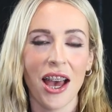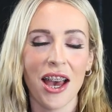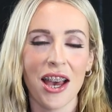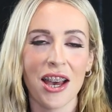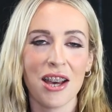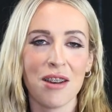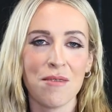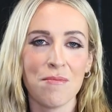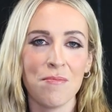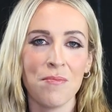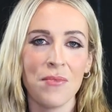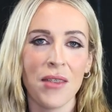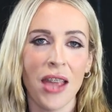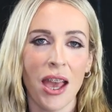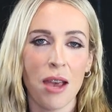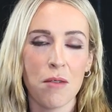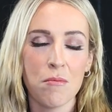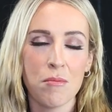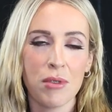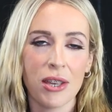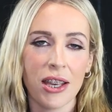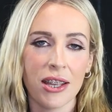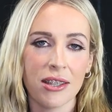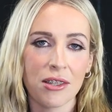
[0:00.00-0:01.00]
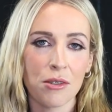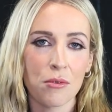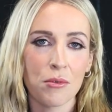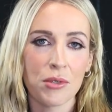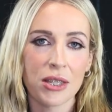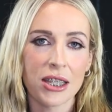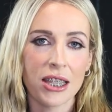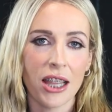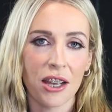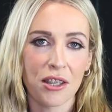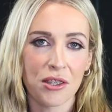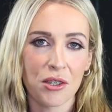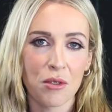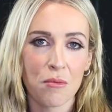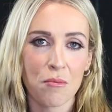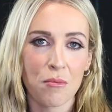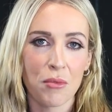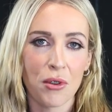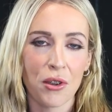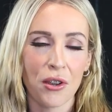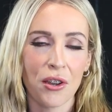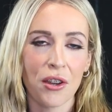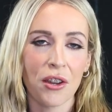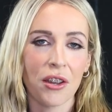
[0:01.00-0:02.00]
Um, and because it was
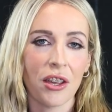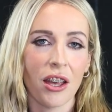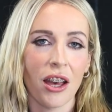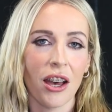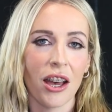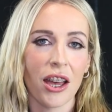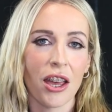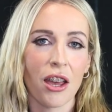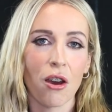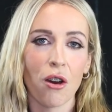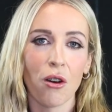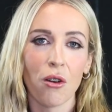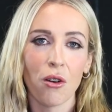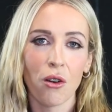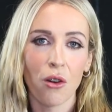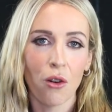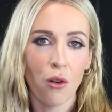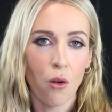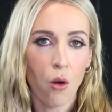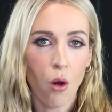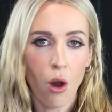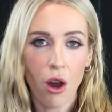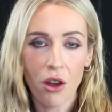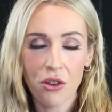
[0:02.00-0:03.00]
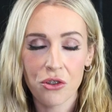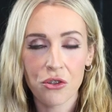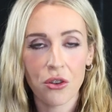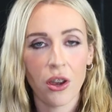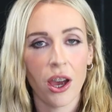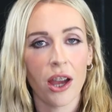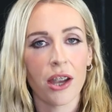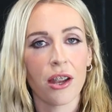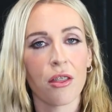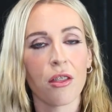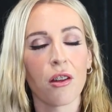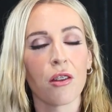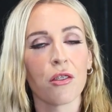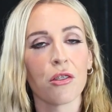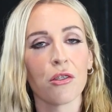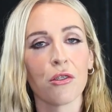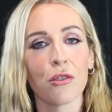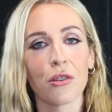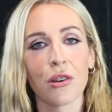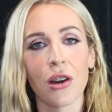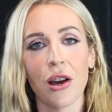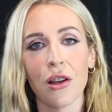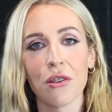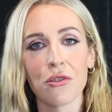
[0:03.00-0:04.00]
Luxembourg, I, I, tried, I thought,
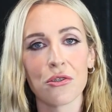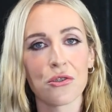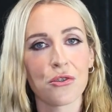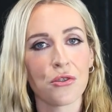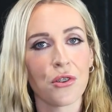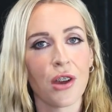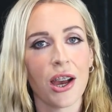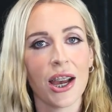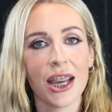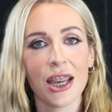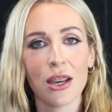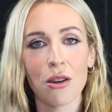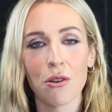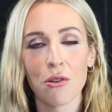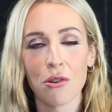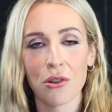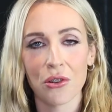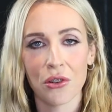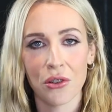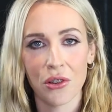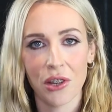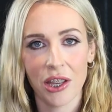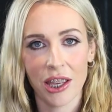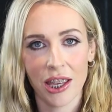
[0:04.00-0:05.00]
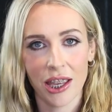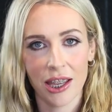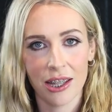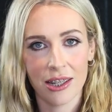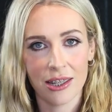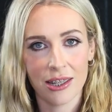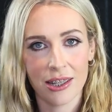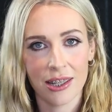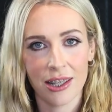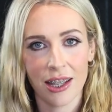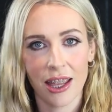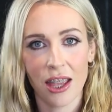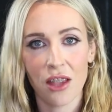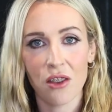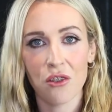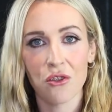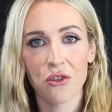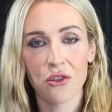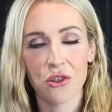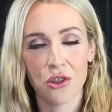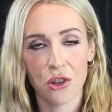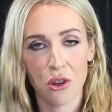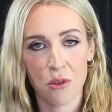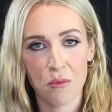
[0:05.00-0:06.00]
look, I'll try ordering it
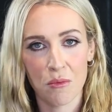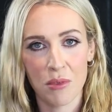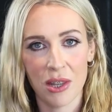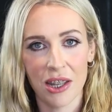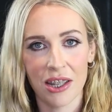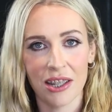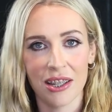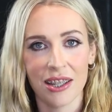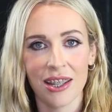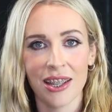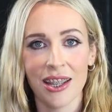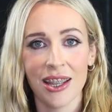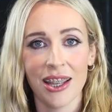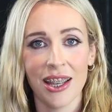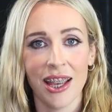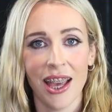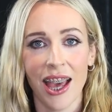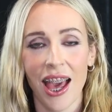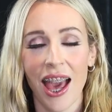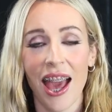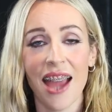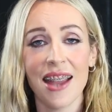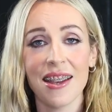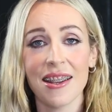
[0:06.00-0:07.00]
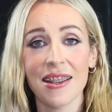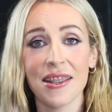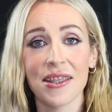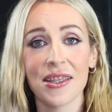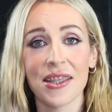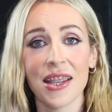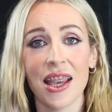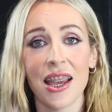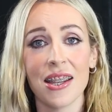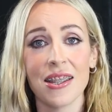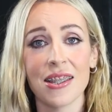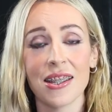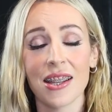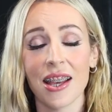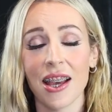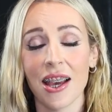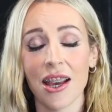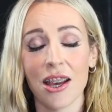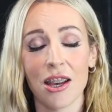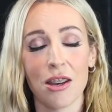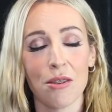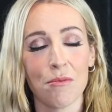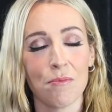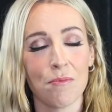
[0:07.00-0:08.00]
in German. And he said,
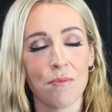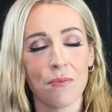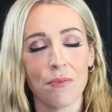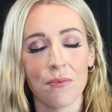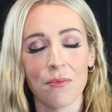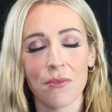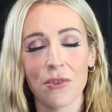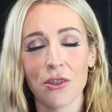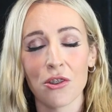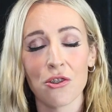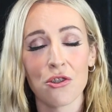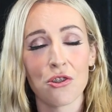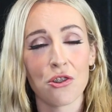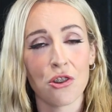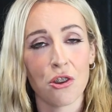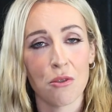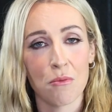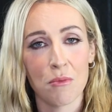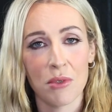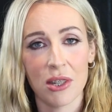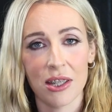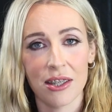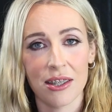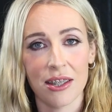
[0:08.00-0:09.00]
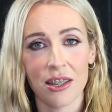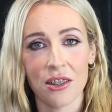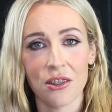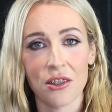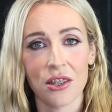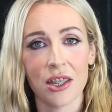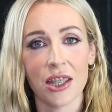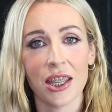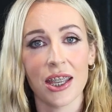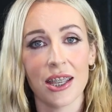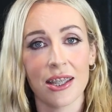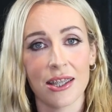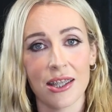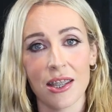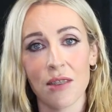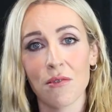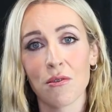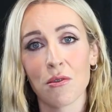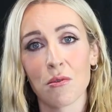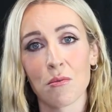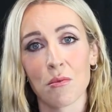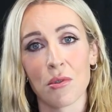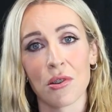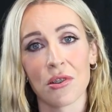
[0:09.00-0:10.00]
um, your German essentially is
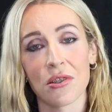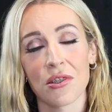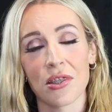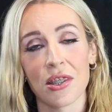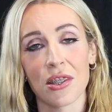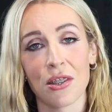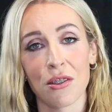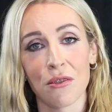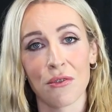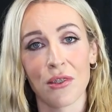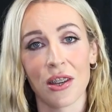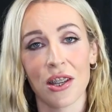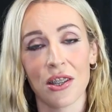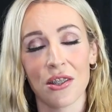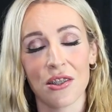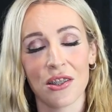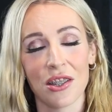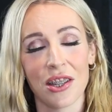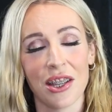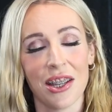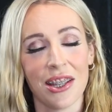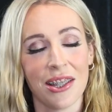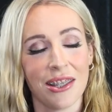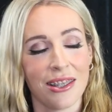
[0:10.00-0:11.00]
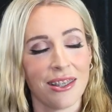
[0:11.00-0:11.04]
even worse than your French.